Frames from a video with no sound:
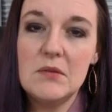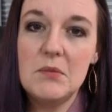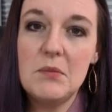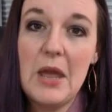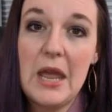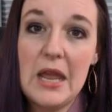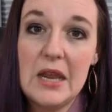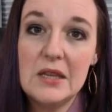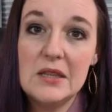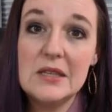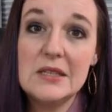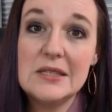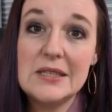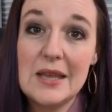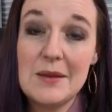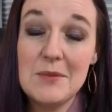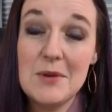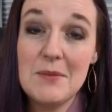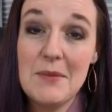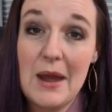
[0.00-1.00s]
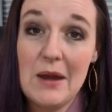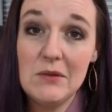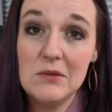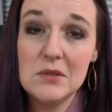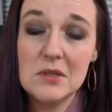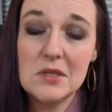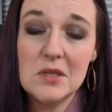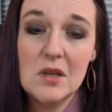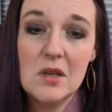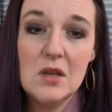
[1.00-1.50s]
paid the same
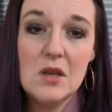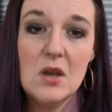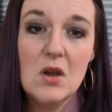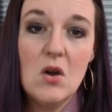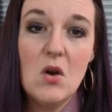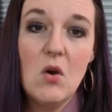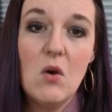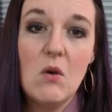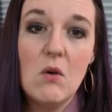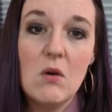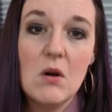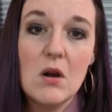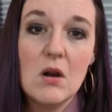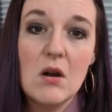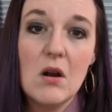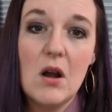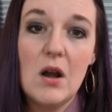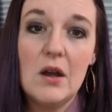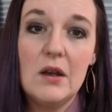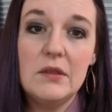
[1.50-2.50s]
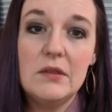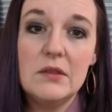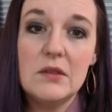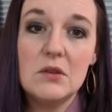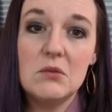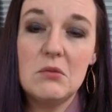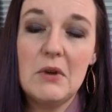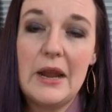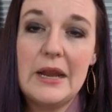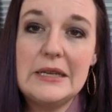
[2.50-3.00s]
amount or on
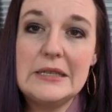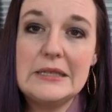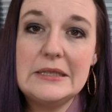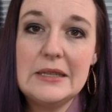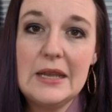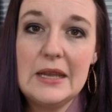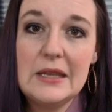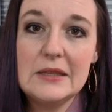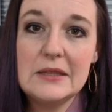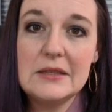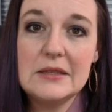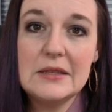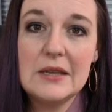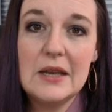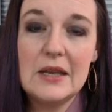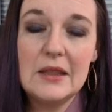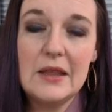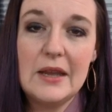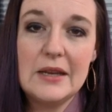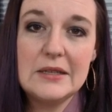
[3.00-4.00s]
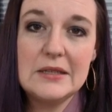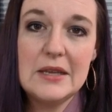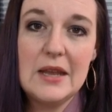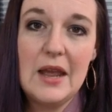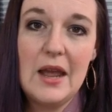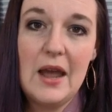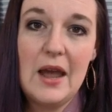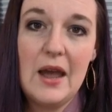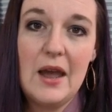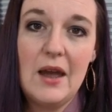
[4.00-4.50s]
the right dates. I like to
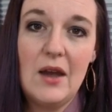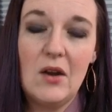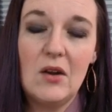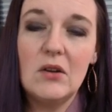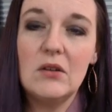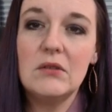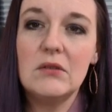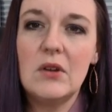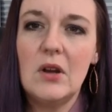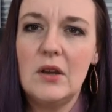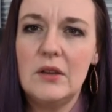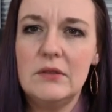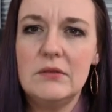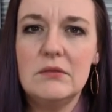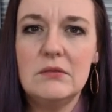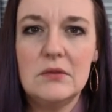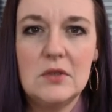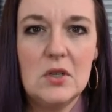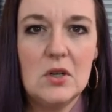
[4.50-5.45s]
have our on,